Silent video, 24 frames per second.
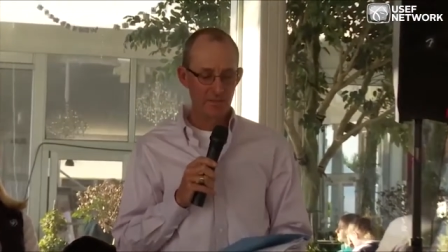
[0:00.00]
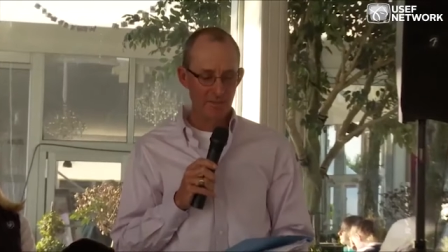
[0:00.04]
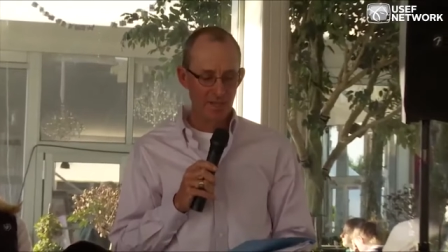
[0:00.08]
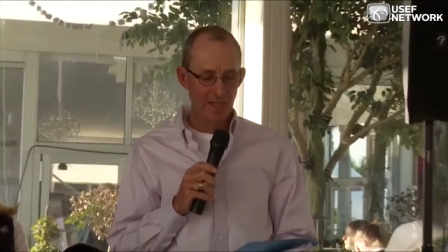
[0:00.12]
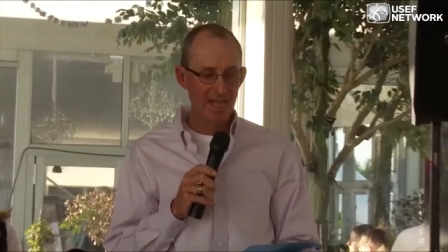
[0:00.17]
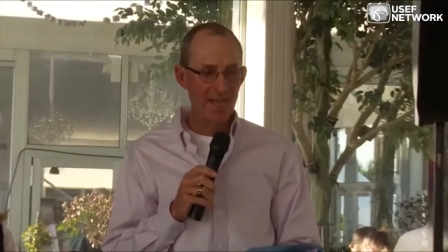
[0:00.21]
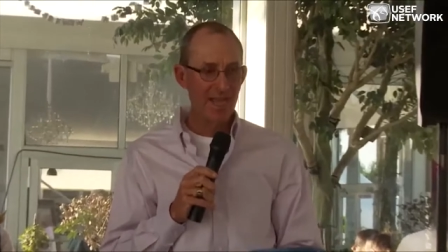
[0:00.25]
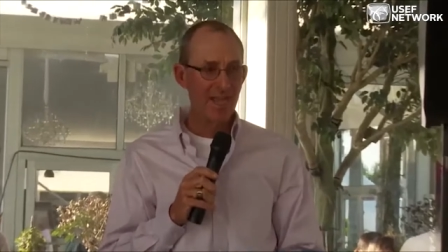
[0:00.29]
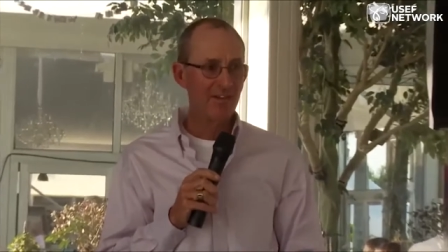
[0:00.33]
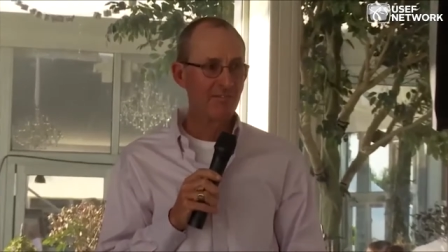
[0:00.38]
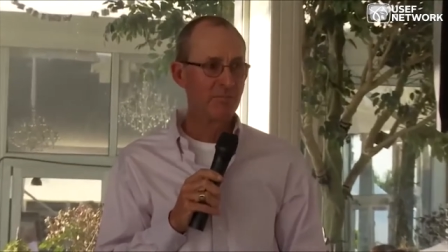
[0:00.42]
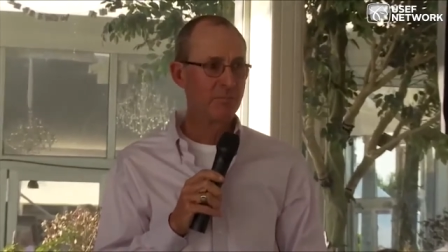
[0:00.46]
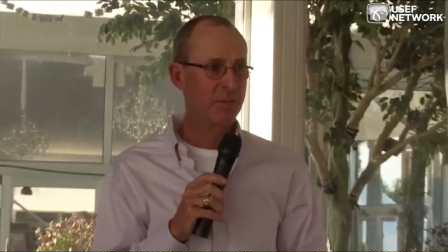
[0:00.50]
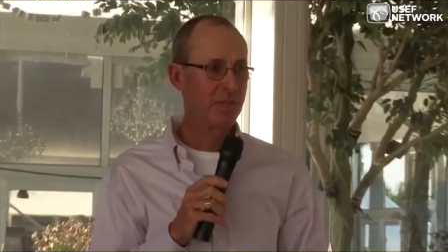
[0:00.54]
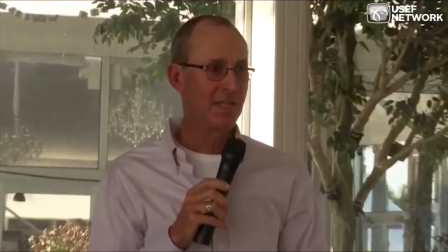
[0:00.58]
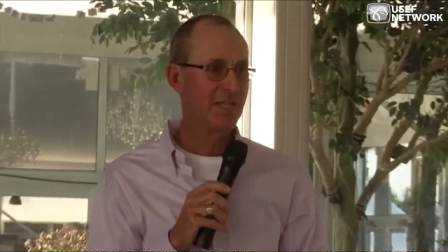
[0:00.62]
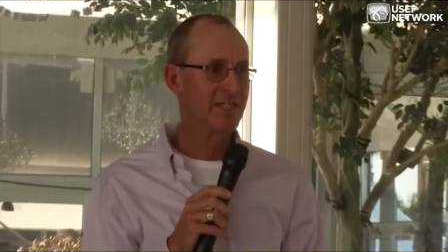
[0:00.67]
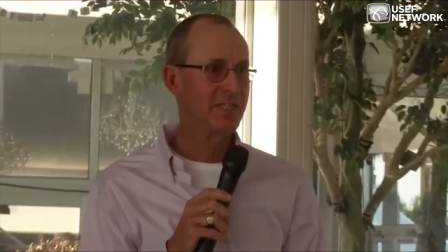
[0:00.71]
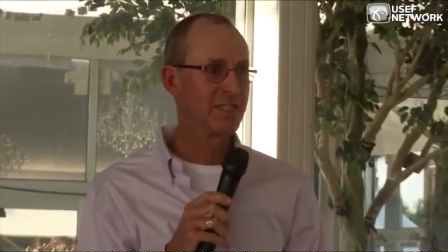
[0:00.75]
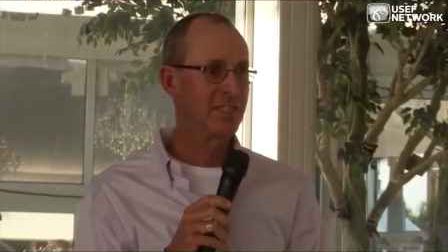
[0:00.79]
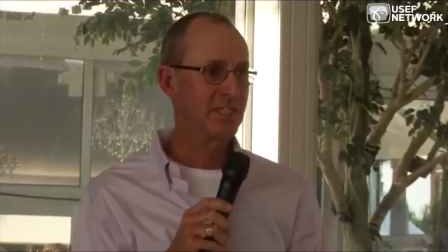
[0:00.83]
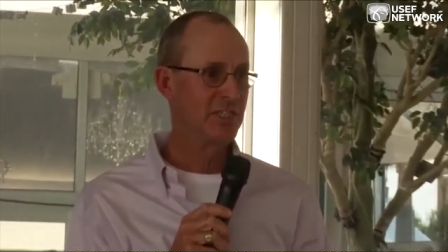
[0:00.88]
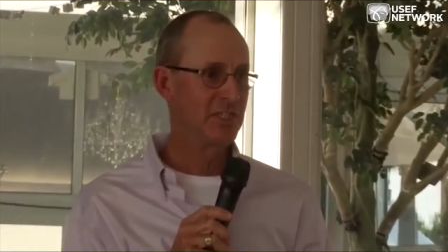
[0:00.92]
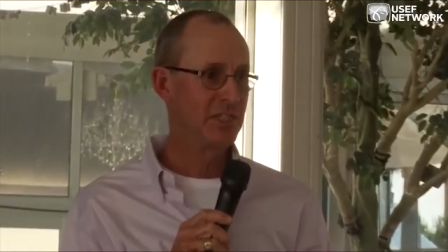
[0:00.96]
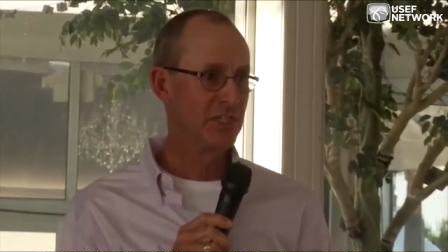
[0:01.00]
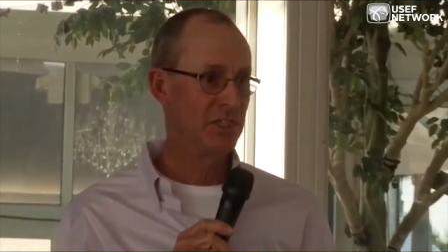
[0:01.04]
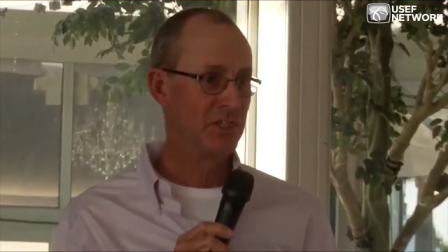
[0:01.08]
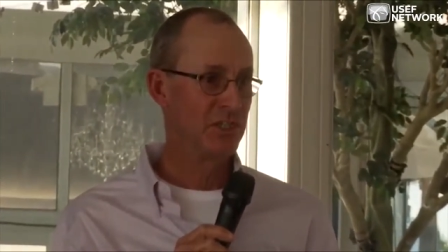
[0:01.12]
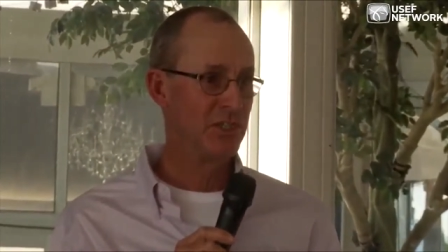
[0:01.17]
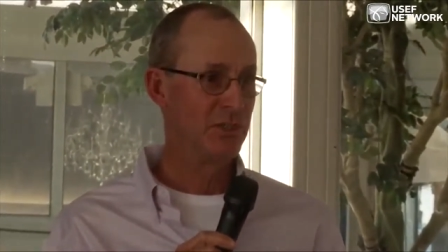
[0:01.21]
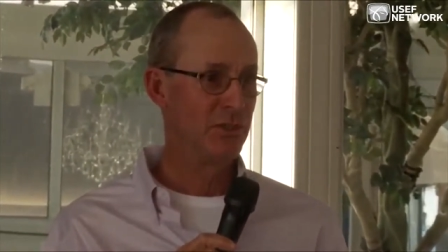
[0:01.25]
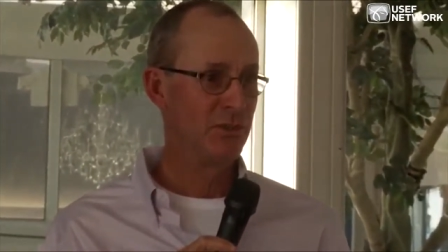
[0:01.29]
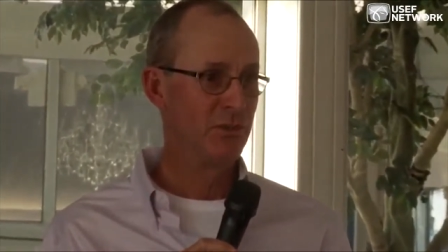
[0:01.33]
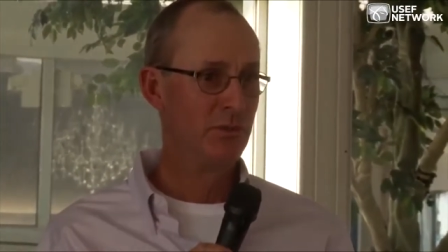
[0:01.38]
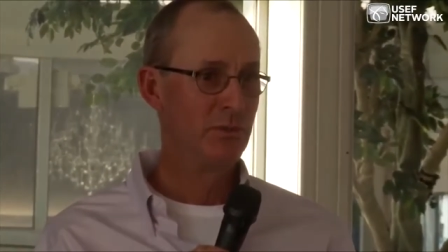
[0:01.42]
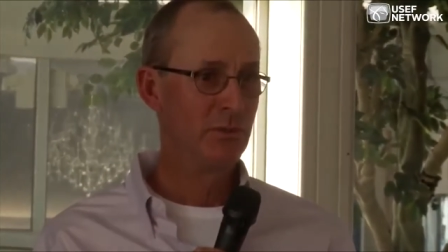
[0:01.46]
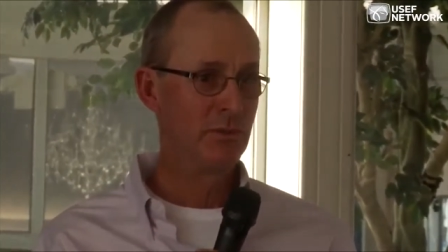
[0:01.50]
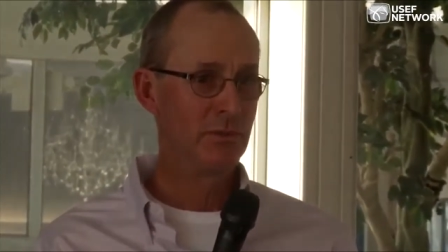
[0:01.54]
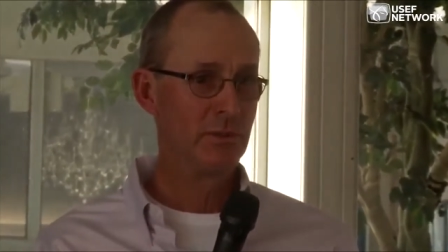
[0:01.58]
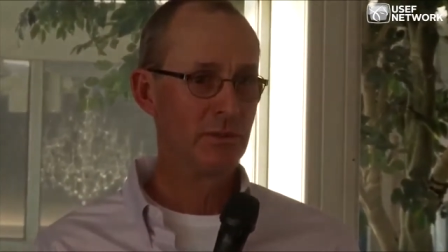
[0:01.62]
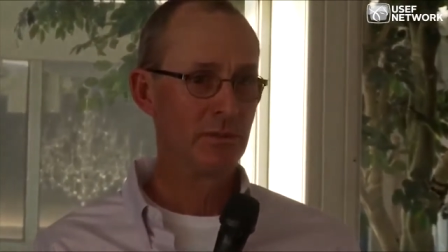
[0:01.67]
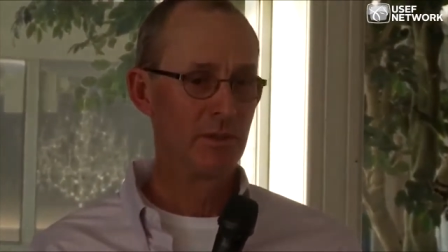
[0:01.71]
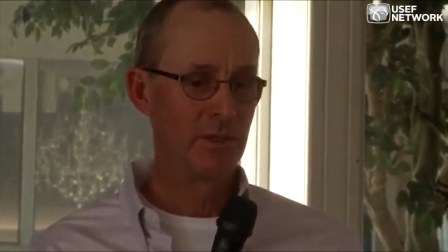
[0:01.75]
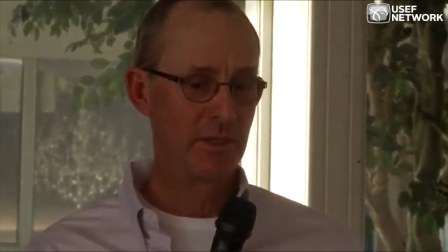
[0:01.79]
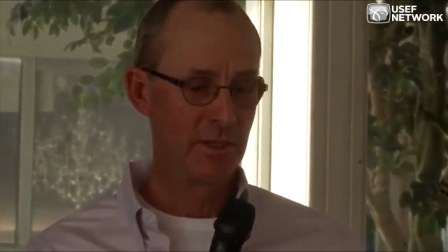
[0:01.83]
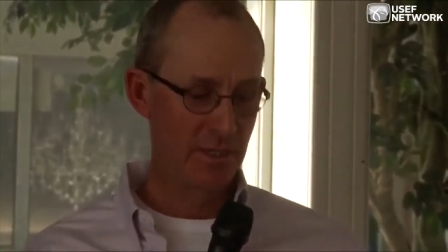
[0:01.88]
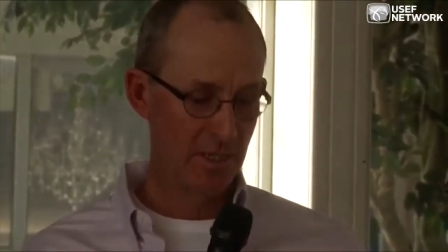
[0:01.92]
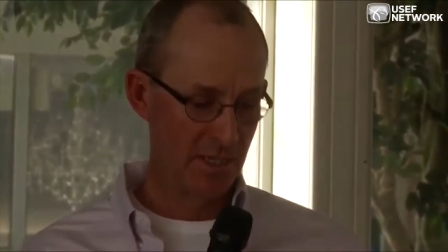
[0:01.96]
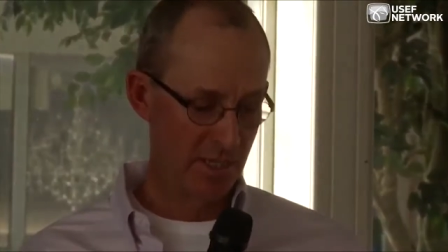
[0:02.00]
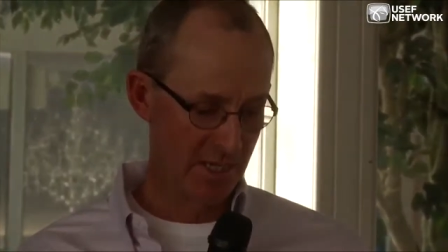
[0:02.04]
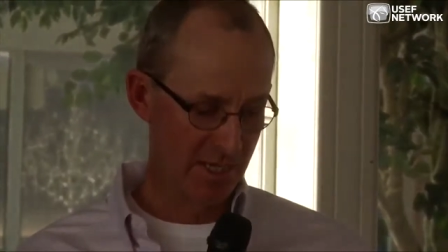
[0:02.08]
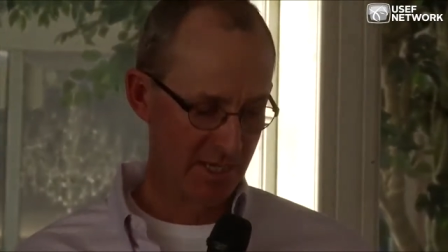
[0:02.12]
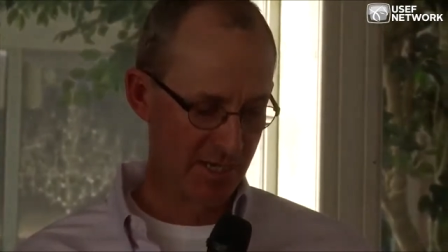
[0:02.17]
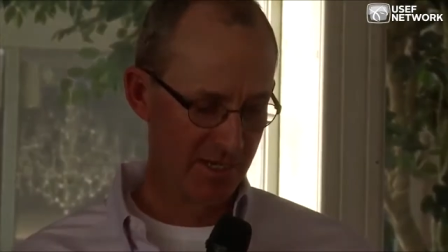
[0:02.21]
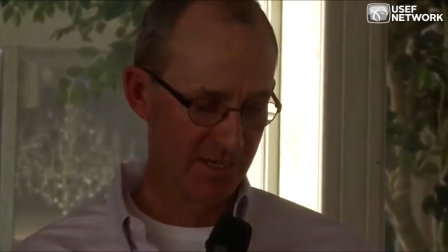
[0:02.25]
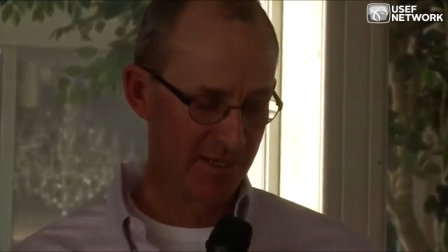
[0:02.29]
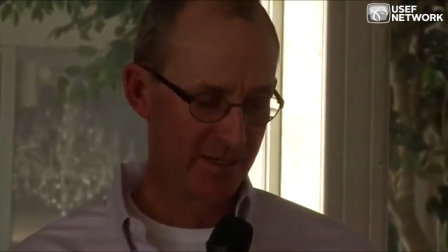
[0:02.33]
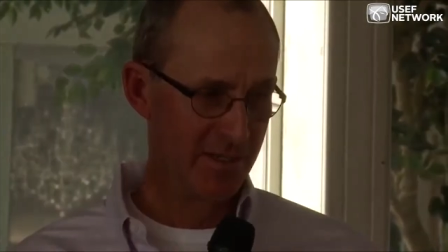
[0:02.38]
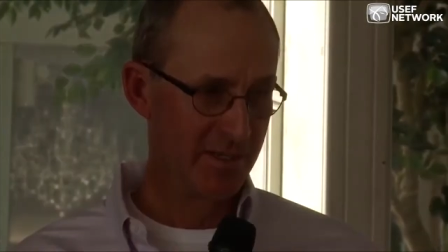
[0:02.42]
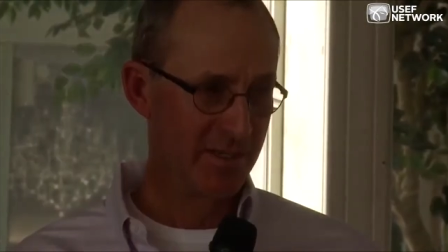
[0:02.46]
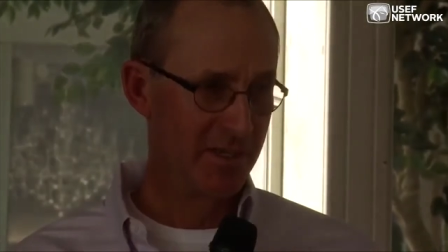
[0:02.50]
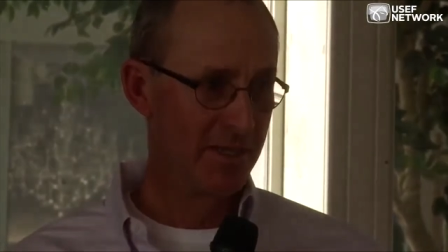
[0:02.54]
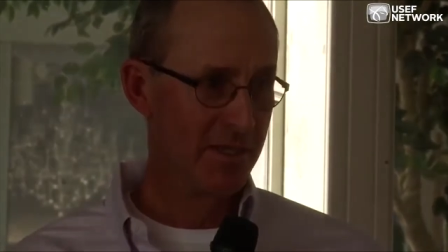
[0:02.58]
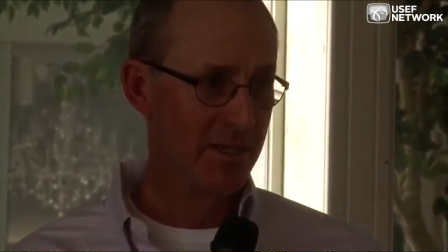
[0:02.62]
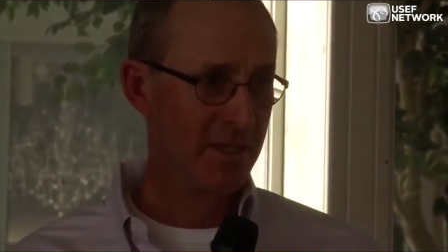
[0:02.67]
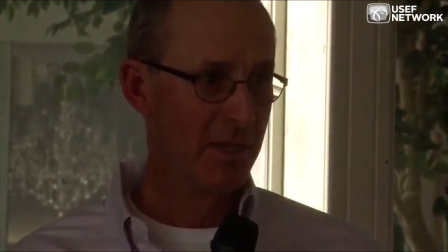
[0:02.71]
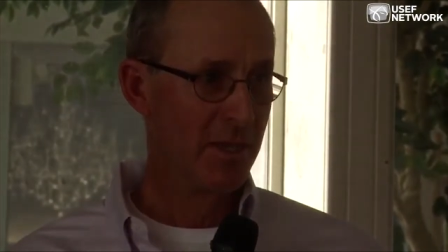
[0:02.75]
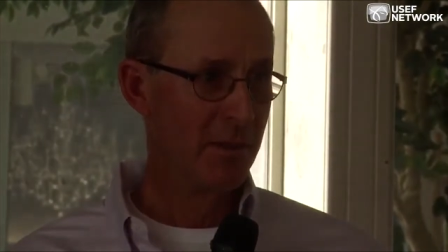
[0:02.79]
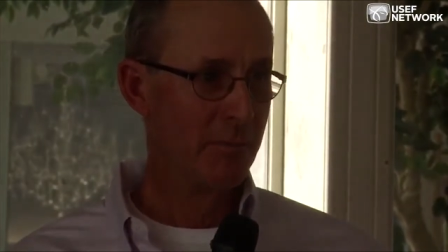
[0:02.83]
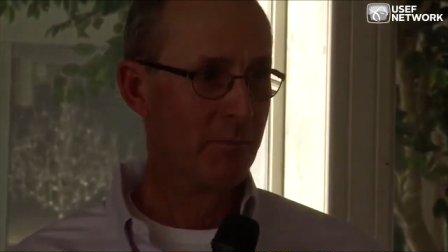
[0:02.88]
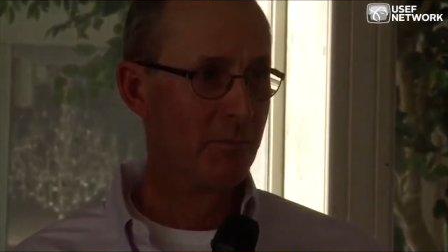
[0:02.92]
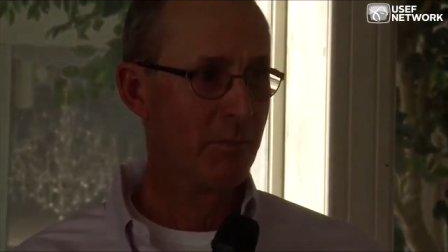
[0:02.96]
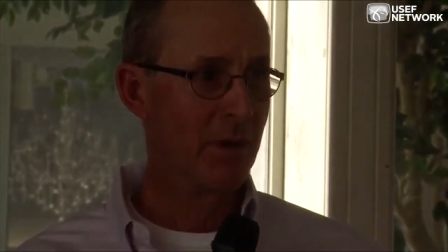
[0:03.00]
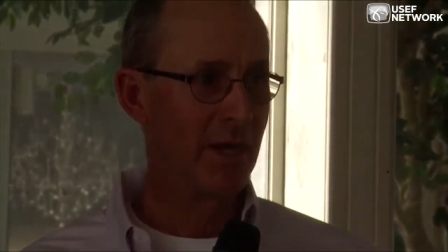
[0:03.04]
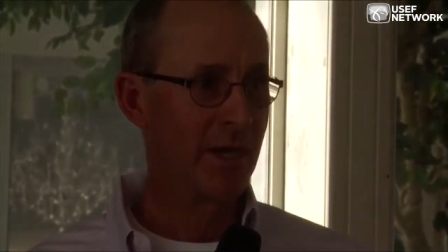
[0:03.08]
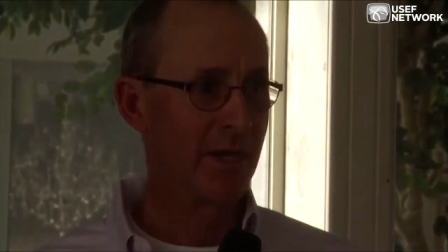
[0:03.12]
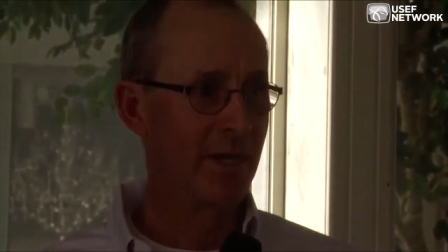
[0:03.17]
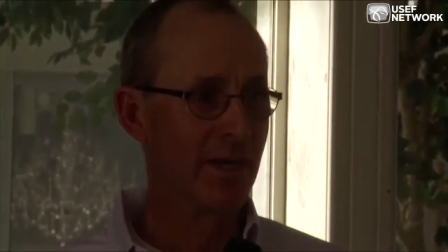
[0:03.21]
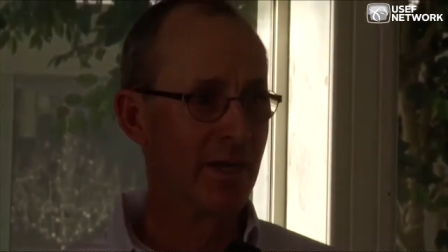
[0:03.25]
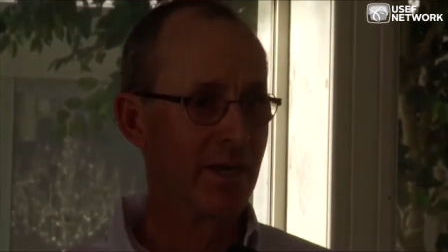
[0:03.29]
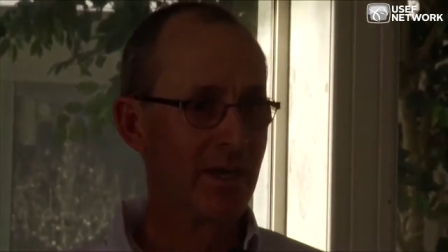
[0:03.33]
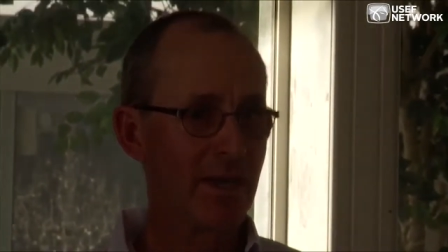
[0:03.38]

I have plenty to do, uh, but